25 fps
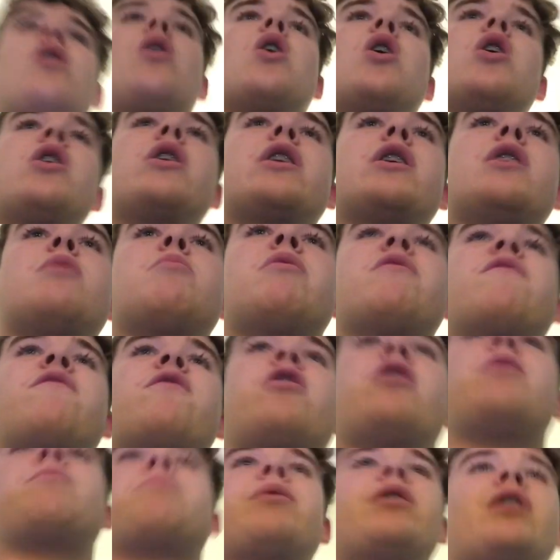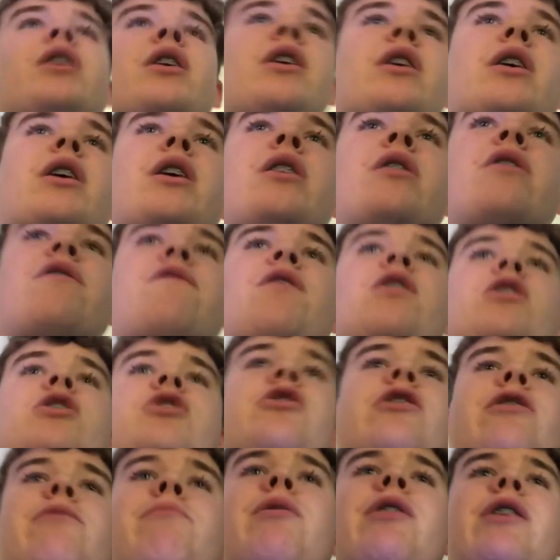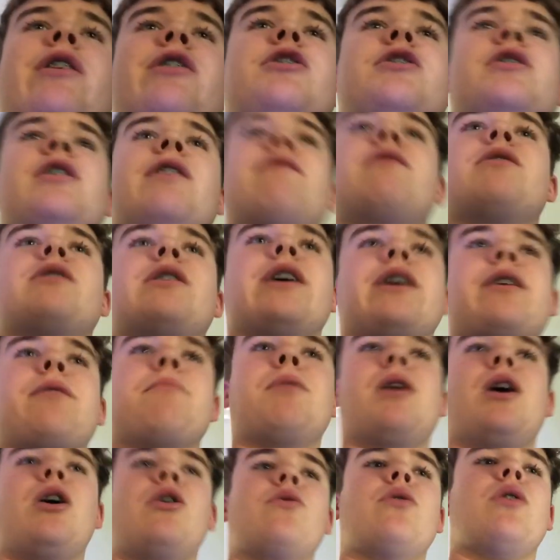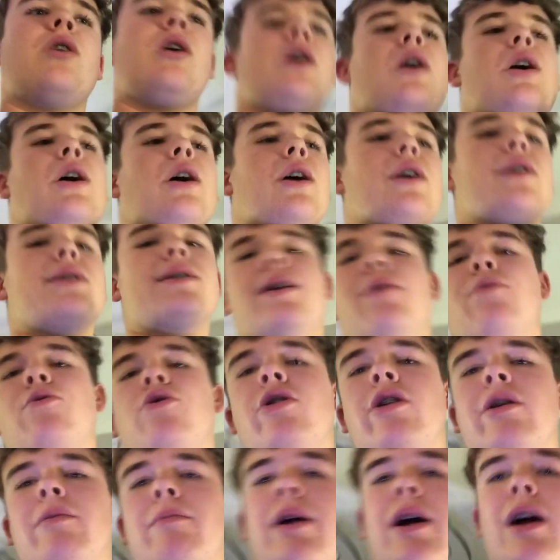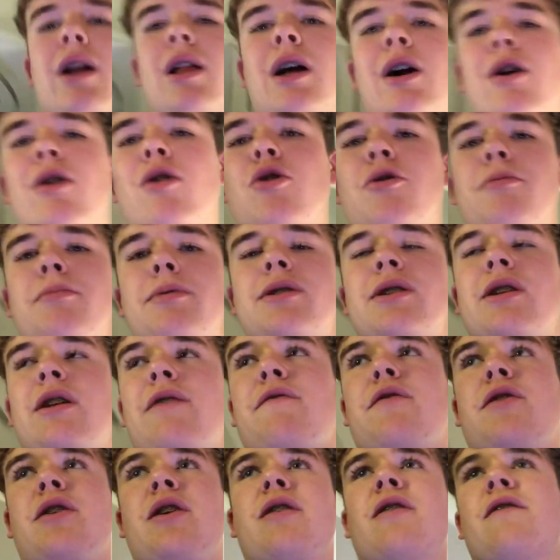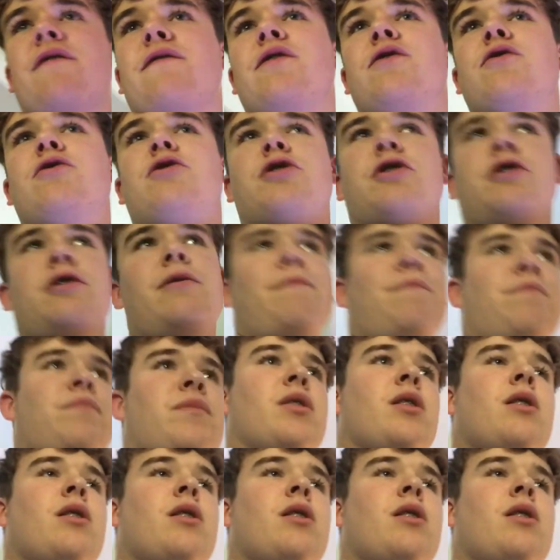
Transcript: aren't going to be very big, and eventually I might just have to take them out because they will eat my clown gobies and everything in the future